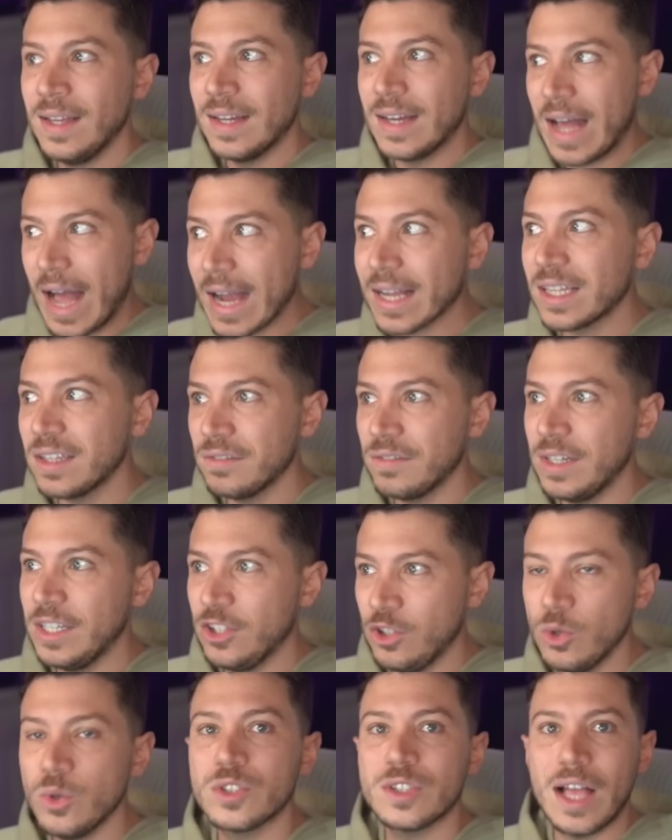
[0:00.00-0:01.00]
actively
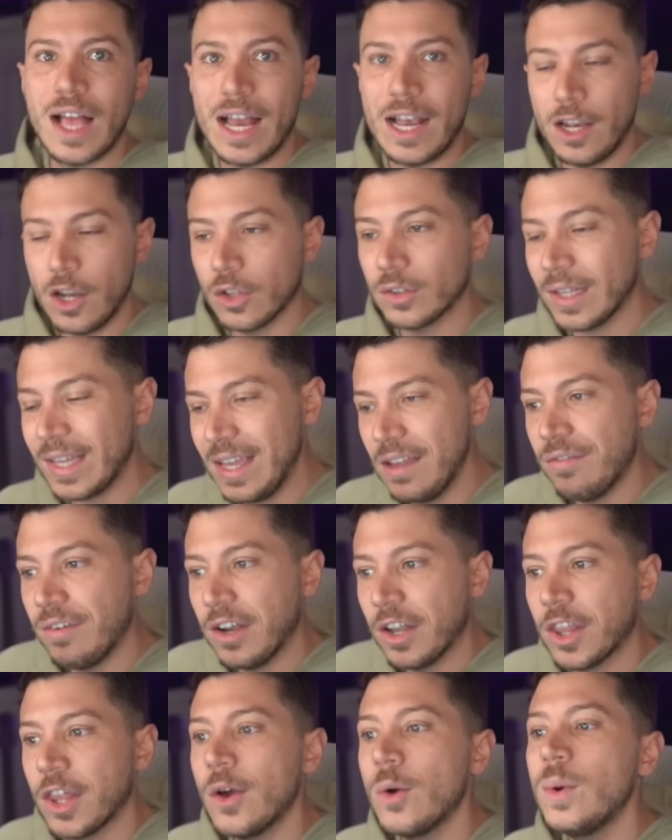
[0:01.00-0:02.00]
used a lot,
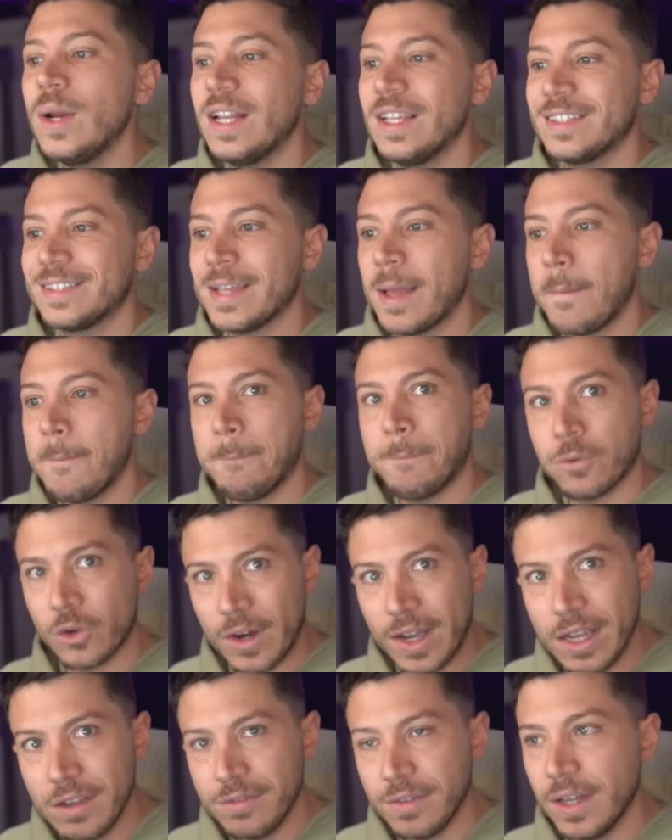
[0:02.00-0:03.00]
even though it is
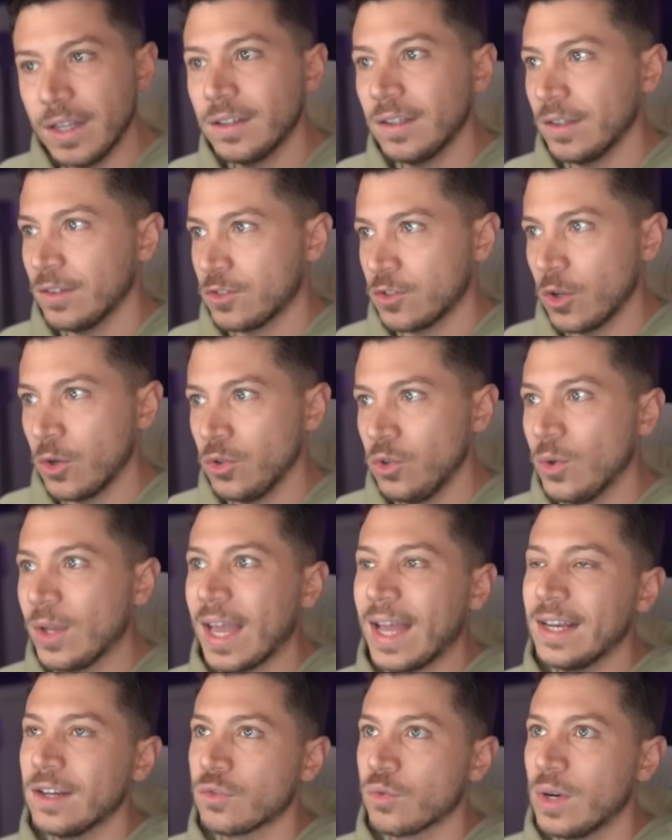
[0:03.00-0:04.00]
private, so you
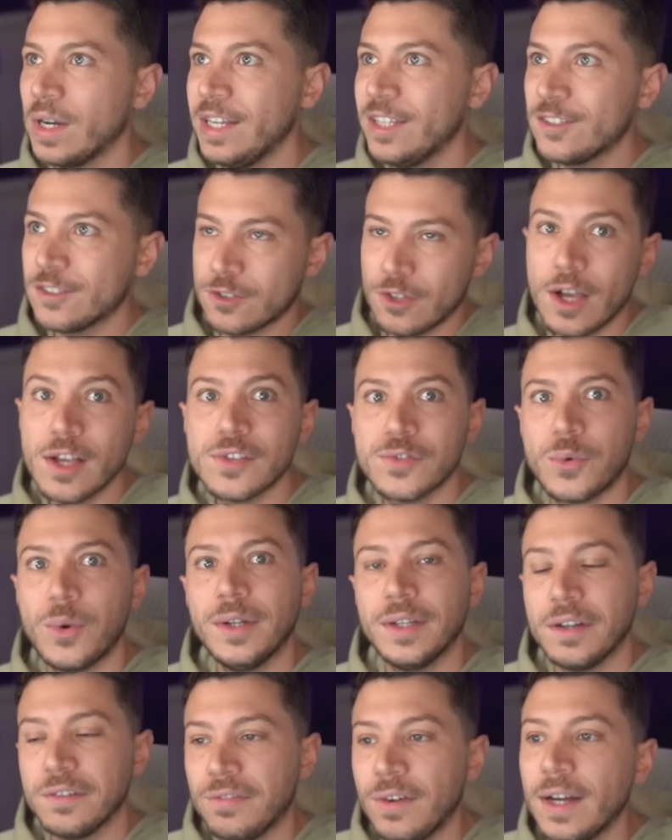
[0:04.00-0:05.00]
can't really search for it
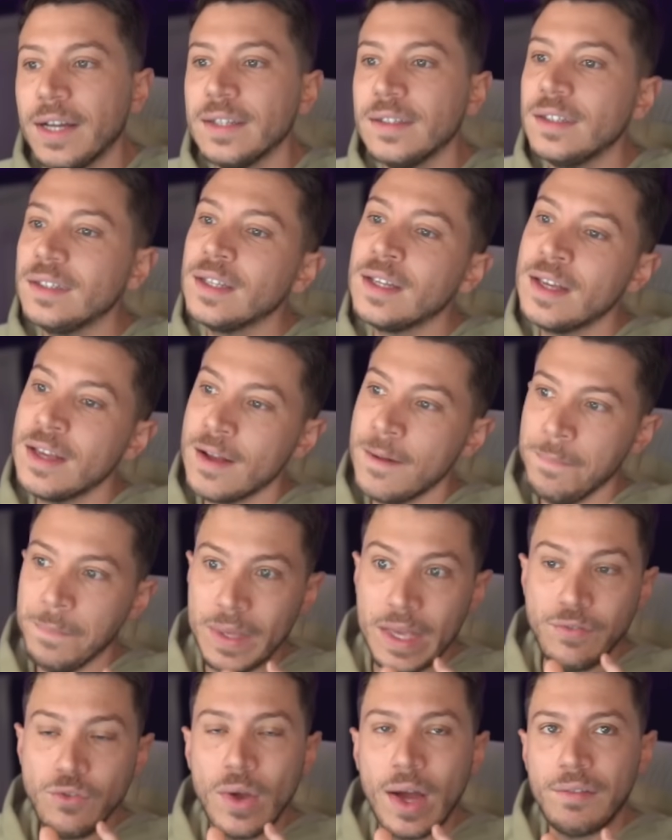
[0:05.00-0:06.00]
and find it
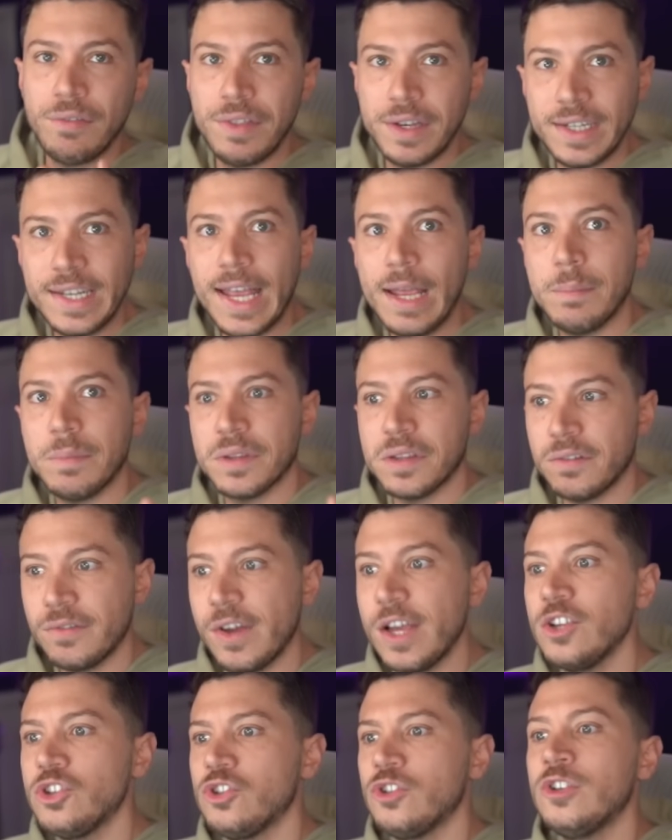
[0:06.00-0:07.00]
if you have the name and the
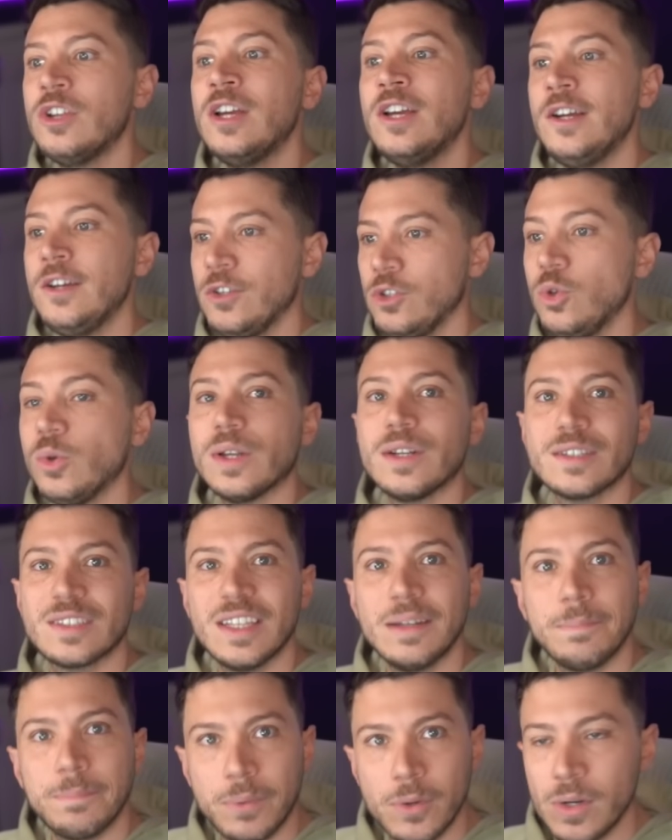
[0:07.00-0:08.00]
version, you can
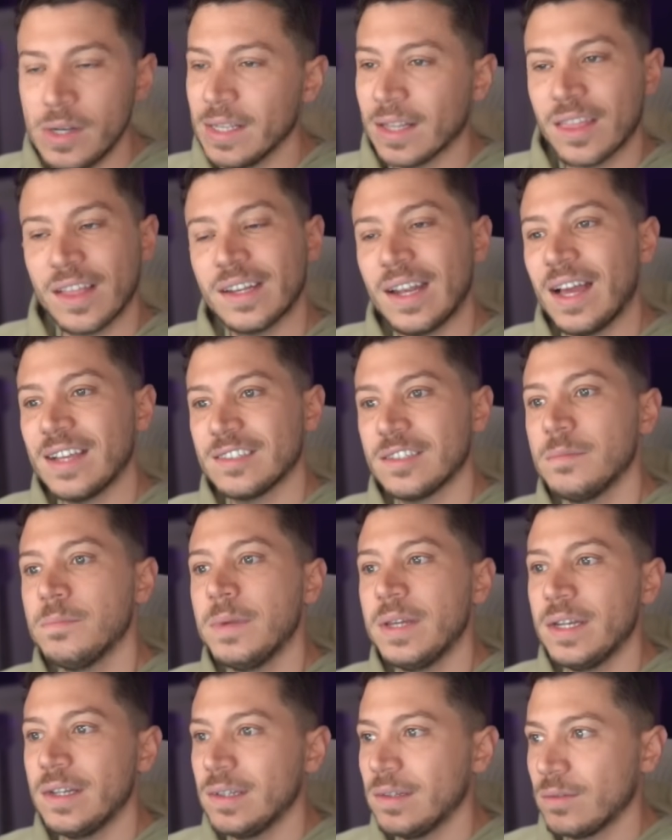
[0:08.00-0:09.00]
still pull it. That hasn't
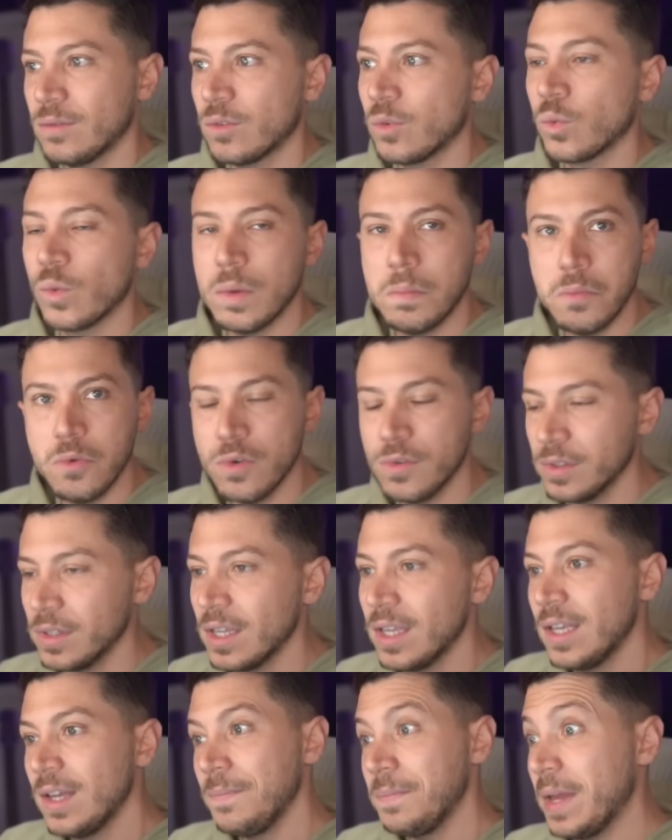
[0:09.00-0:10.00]
been removed.
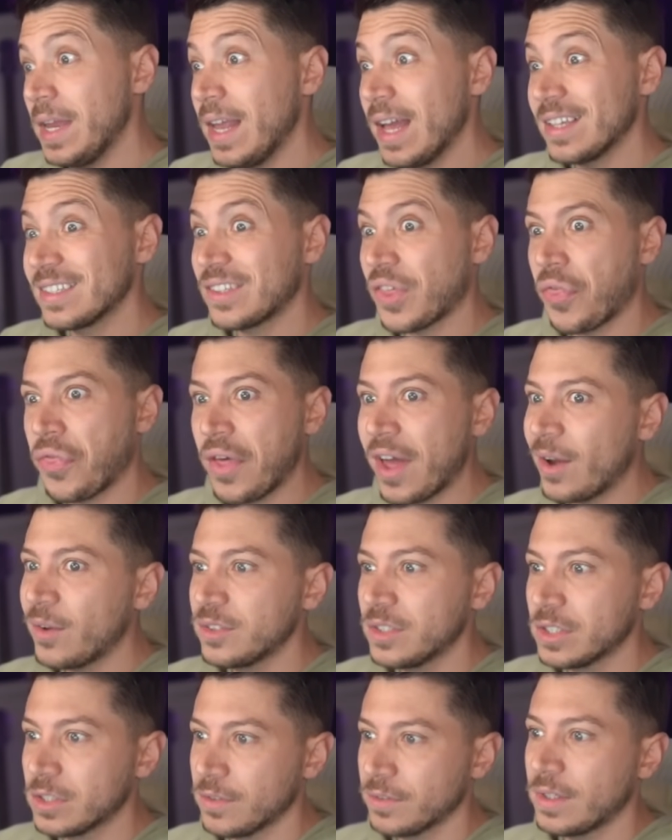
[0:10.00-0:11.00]
it has
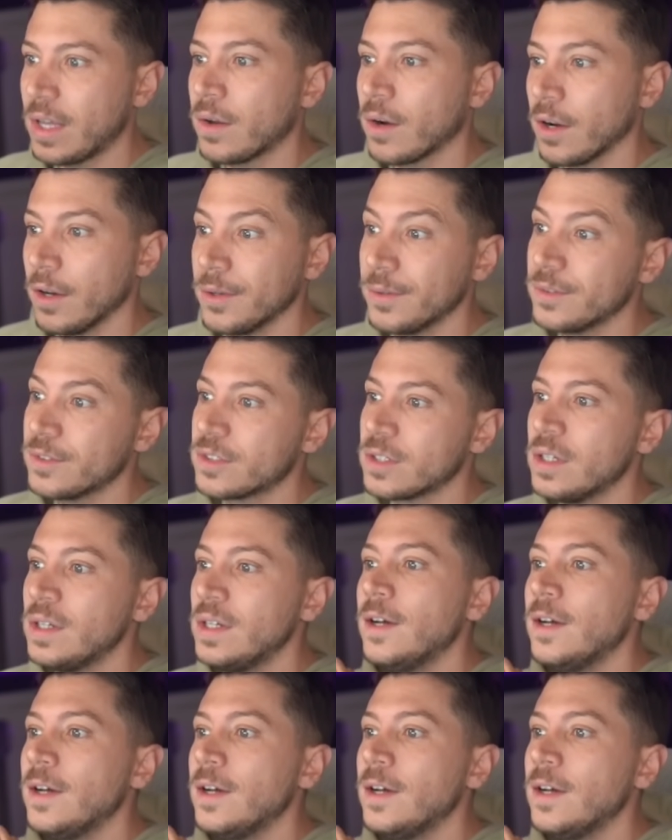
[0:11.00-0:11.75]
thousands of downloads.